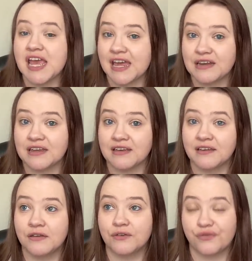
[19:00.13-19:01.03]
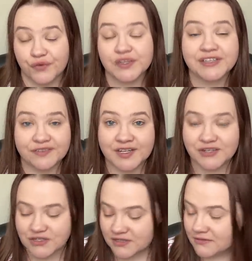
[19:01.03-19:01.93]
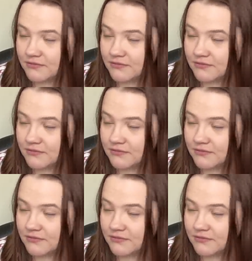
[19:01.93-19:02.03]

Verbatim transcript: and fully finished.